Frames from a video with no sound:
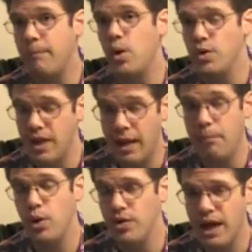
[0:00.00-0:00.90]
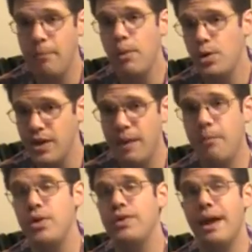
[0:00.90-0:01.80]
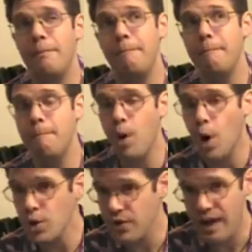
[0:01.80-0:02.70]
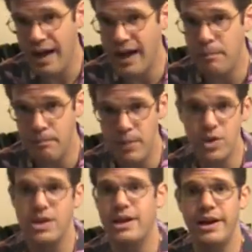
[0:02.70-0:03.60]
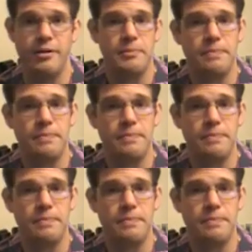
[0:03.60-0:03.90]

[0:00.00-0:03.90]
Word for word: multi, multi, multi, multi, multi millionaire.